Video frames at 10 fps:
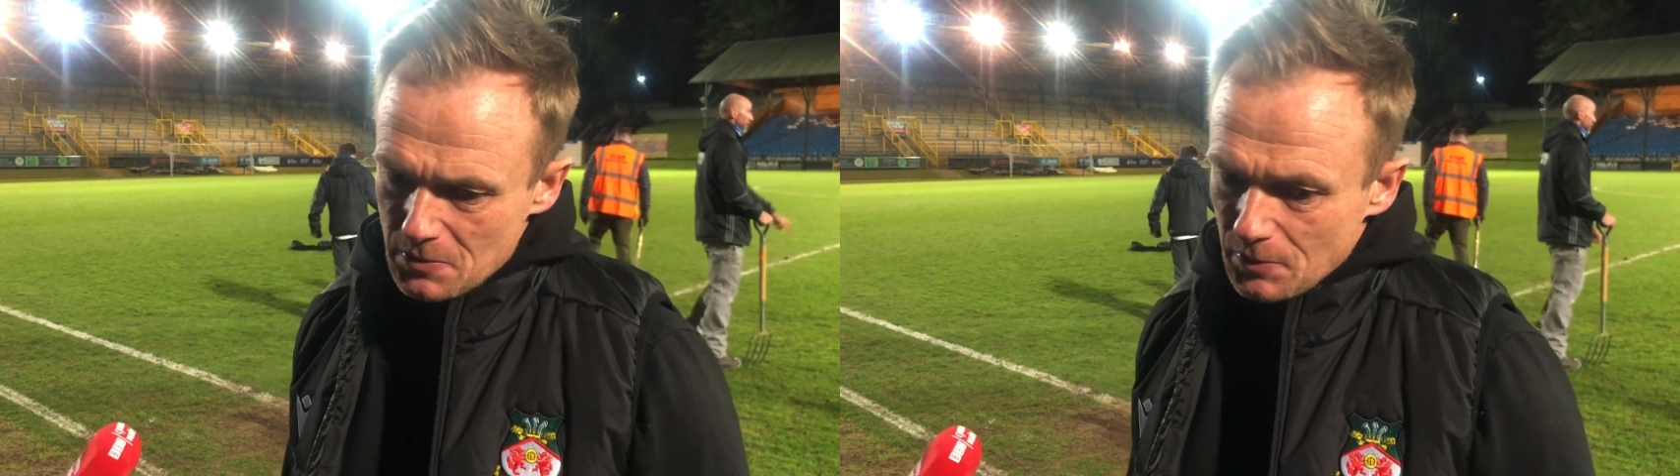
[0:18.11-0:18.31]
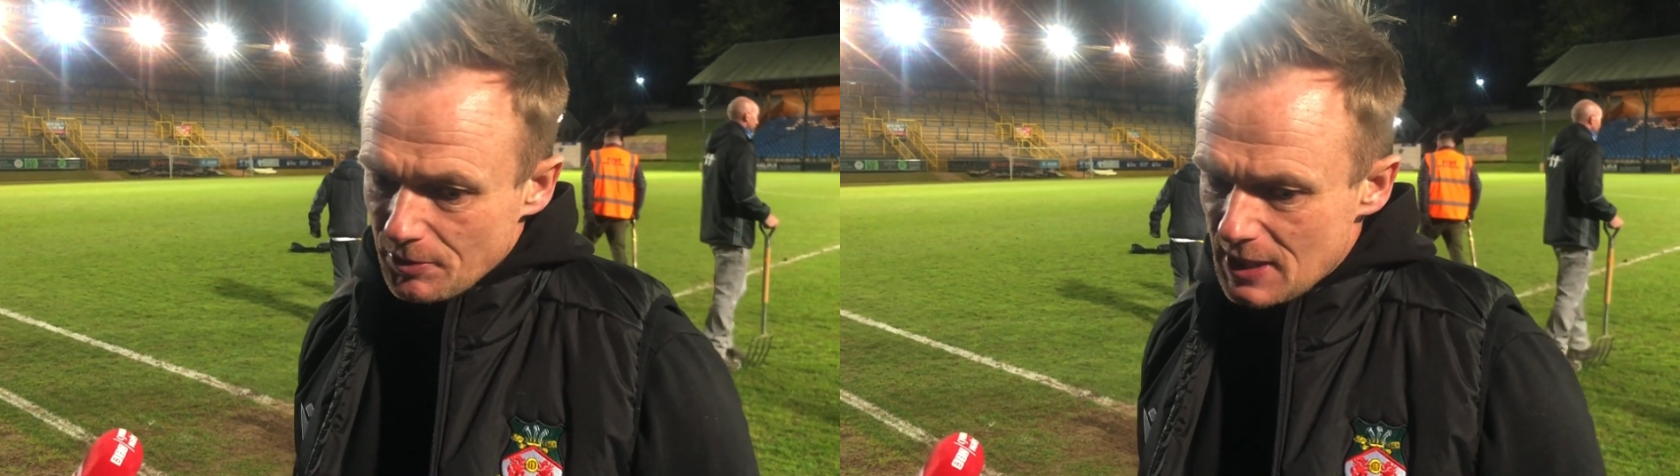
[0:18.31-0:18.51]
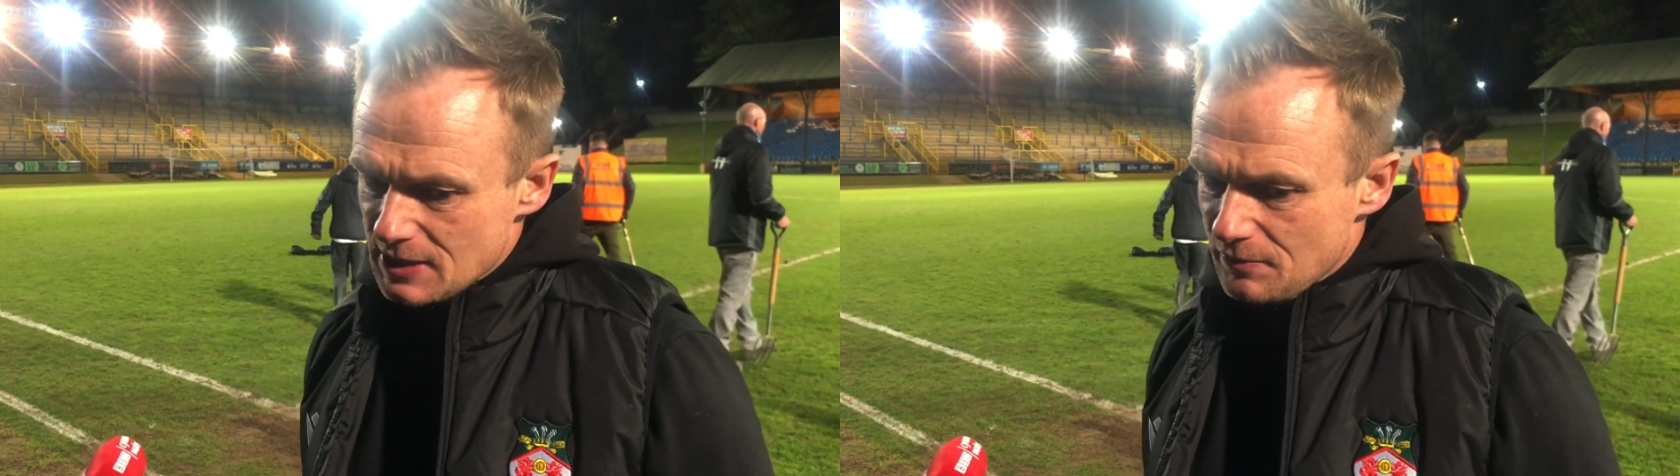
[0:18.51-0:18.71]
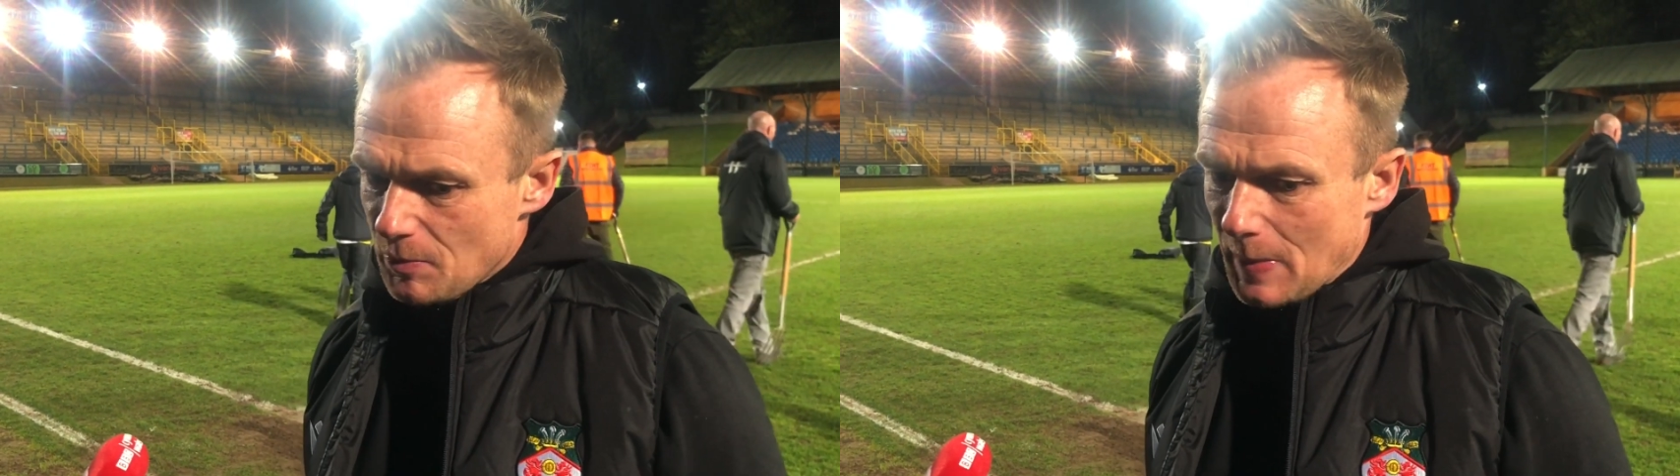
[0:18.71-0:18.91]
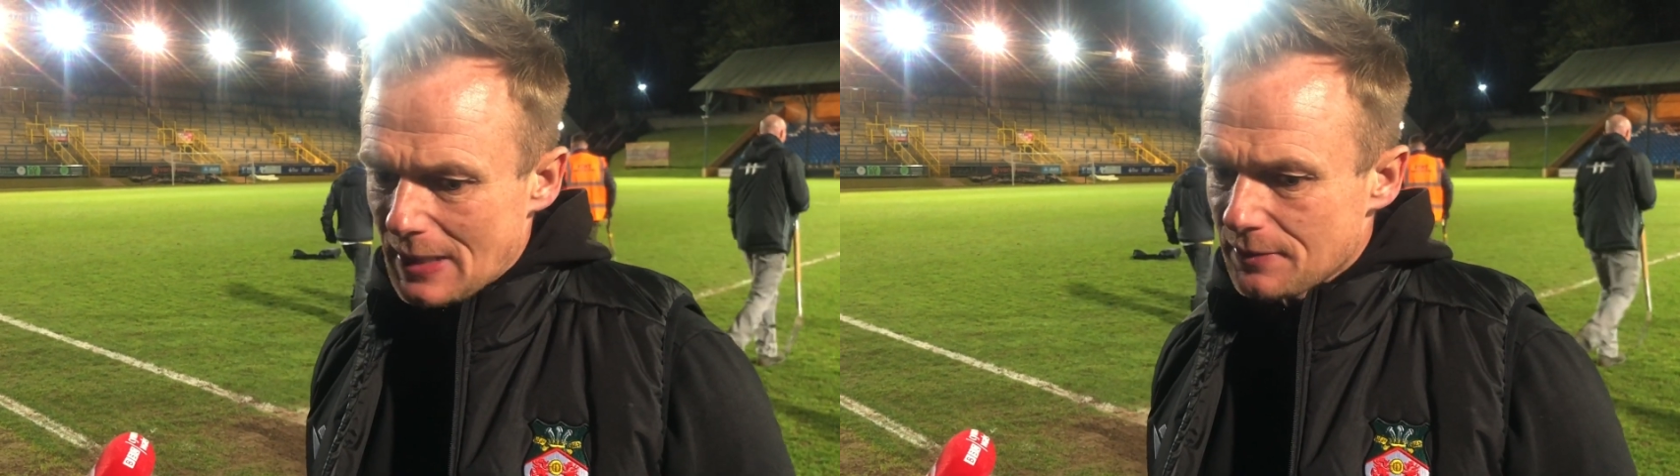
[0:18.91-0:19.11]
were aggressive, we
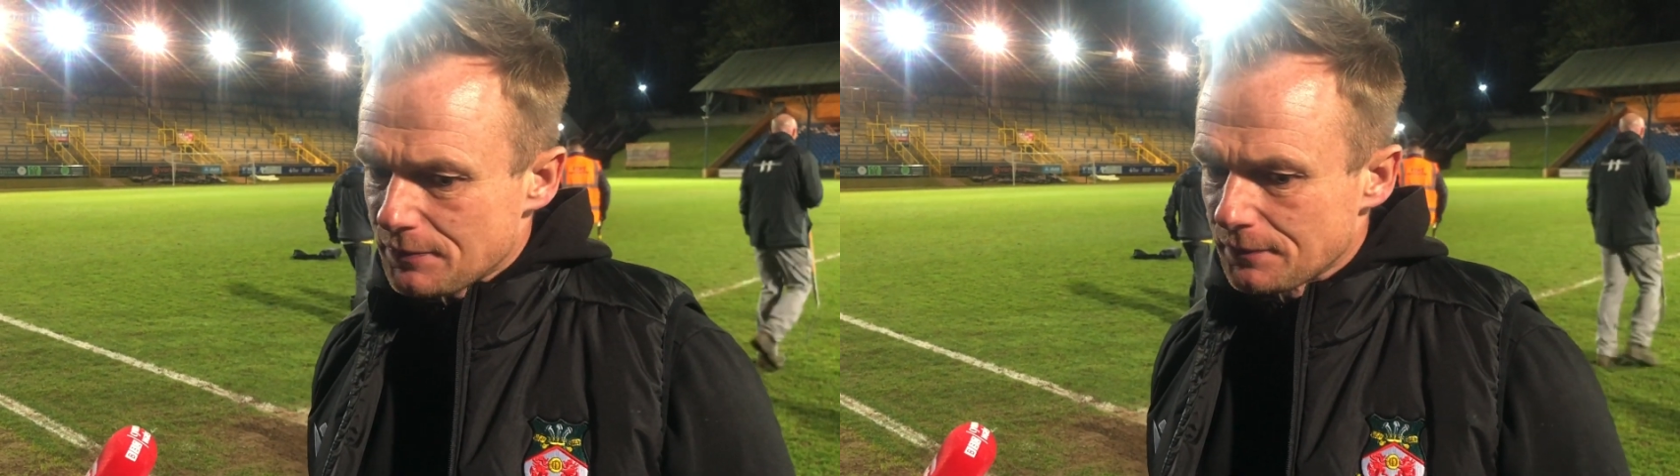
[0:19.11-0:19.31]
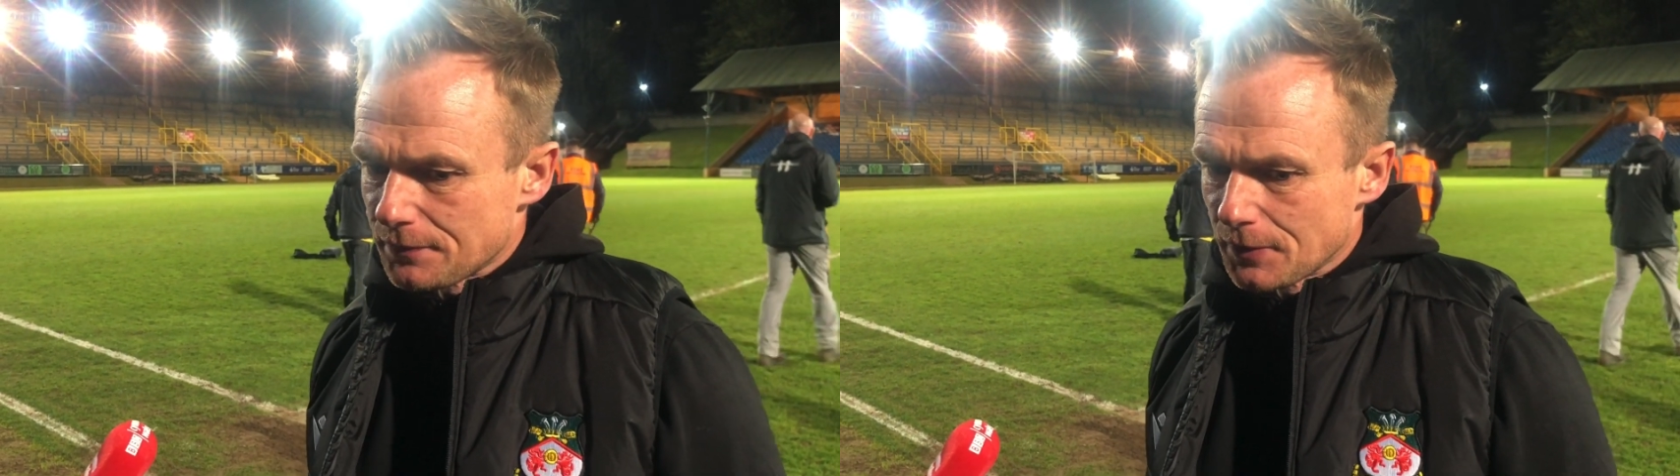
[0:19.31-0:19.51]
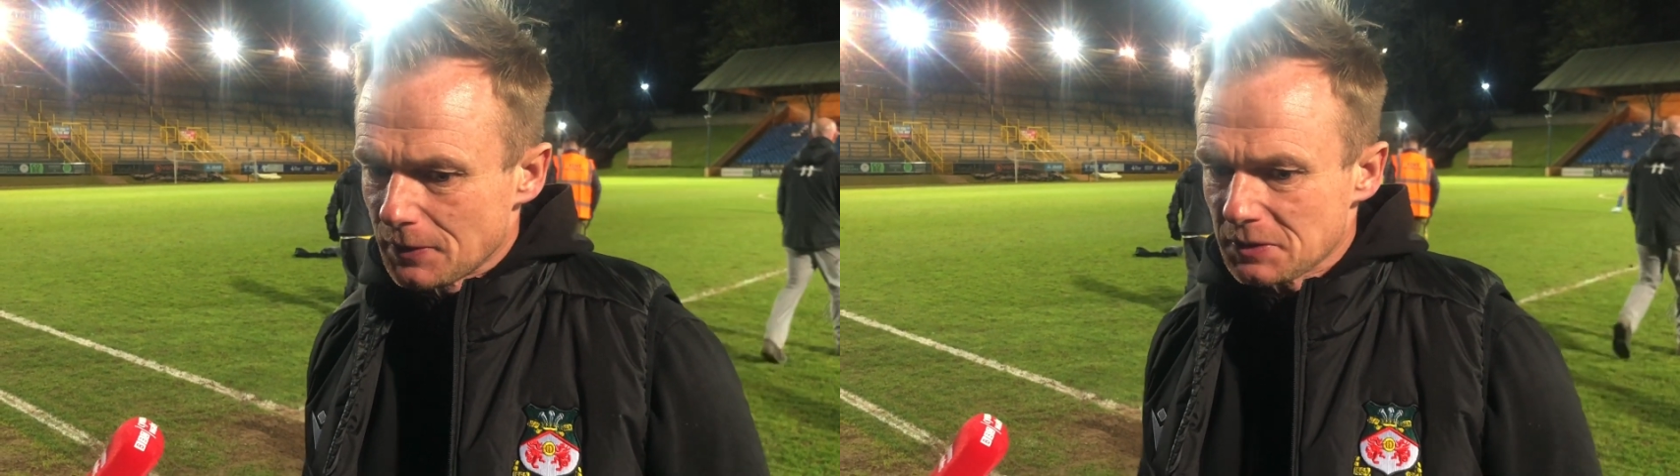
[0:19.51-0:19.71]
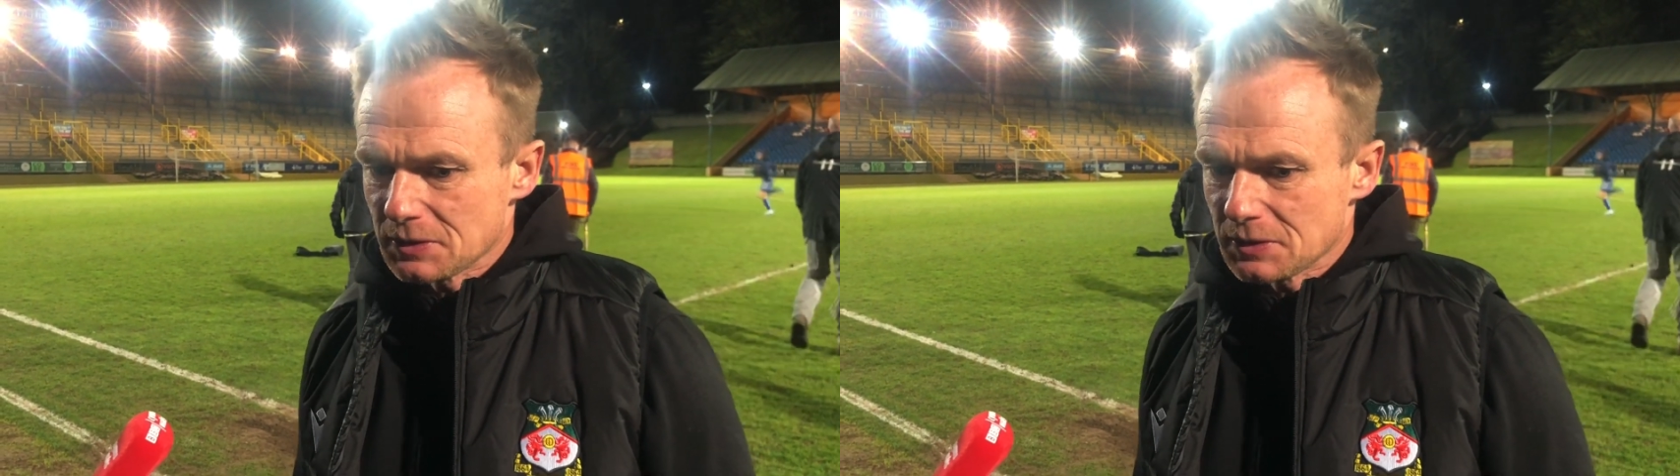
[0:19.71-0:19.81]
played in the front foot,